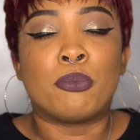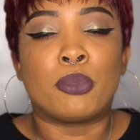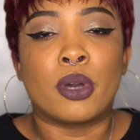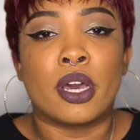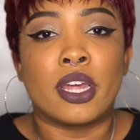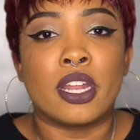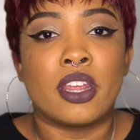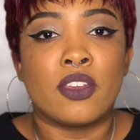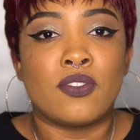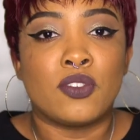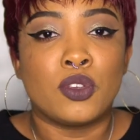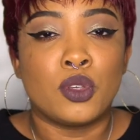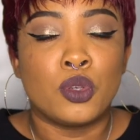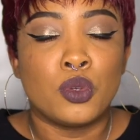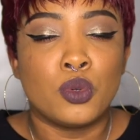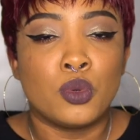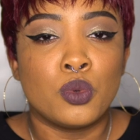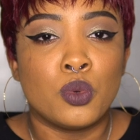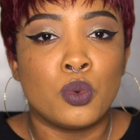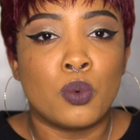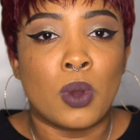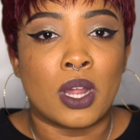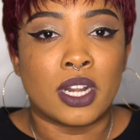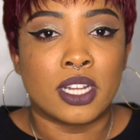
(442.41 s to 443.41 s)
But if
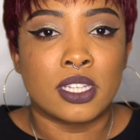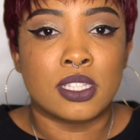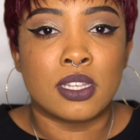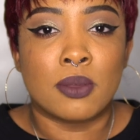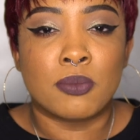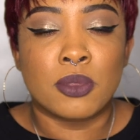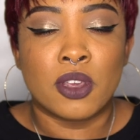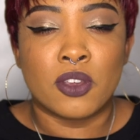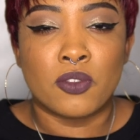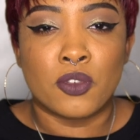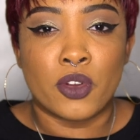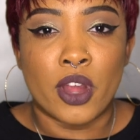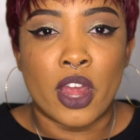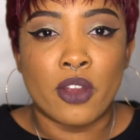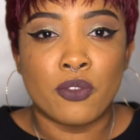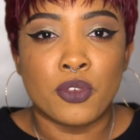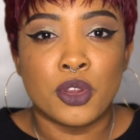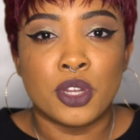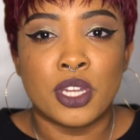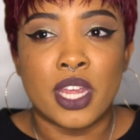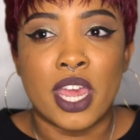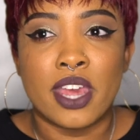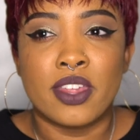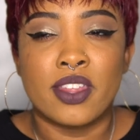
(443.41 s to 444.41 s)
you wanted something for
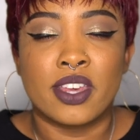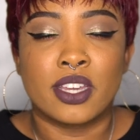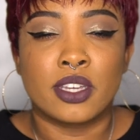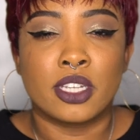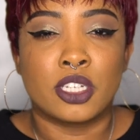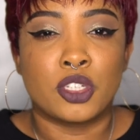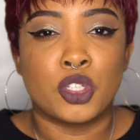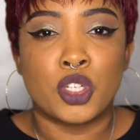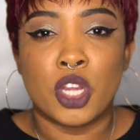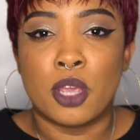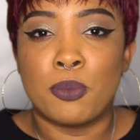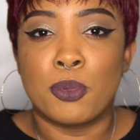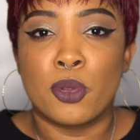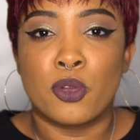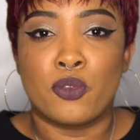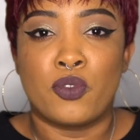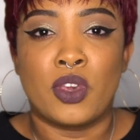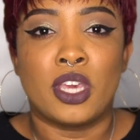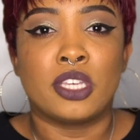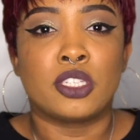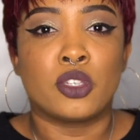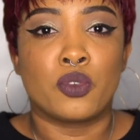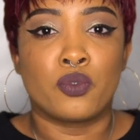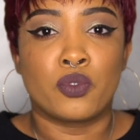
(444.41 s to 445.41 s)
every day that could shape your
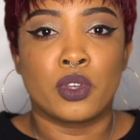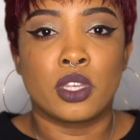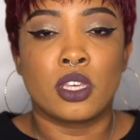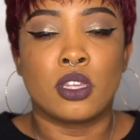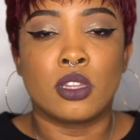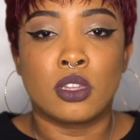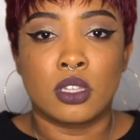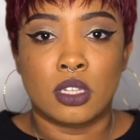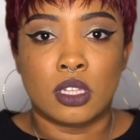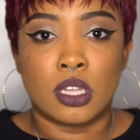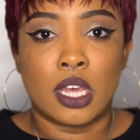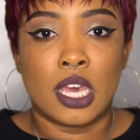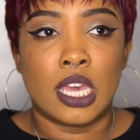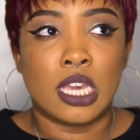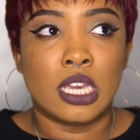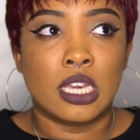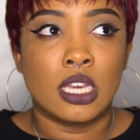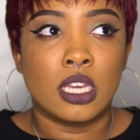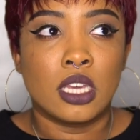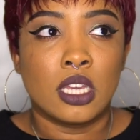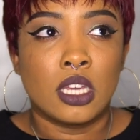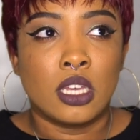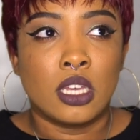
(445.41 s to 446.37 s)
face and really look like,